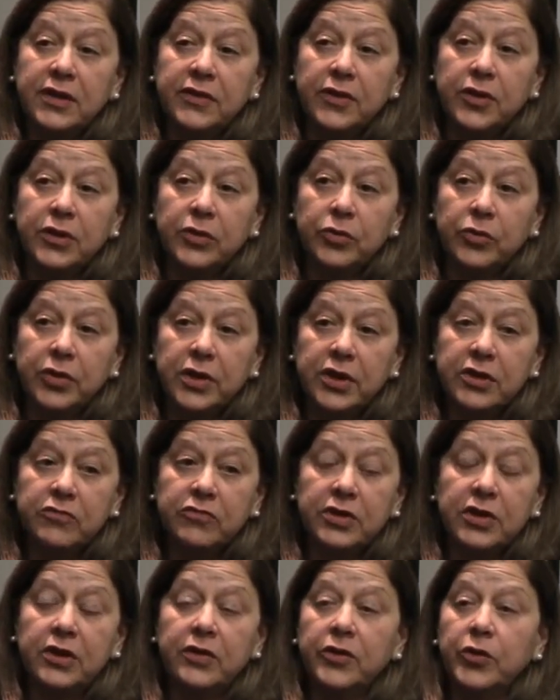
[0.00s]
in the school
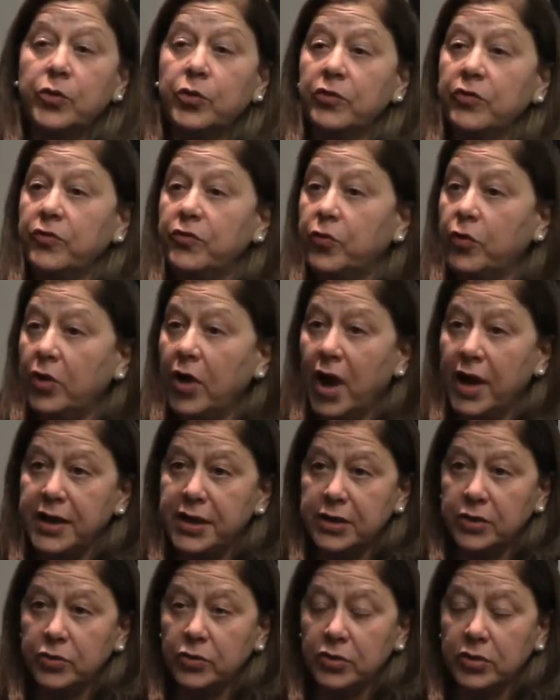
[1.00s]
district. There were 4 high
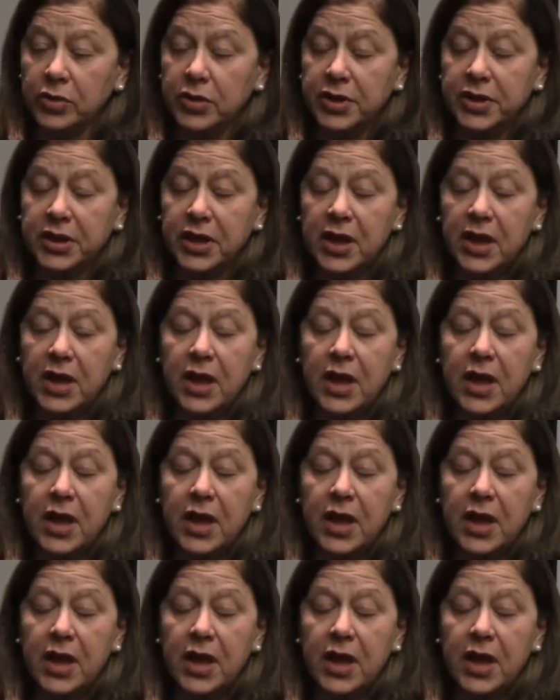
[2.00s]
schools.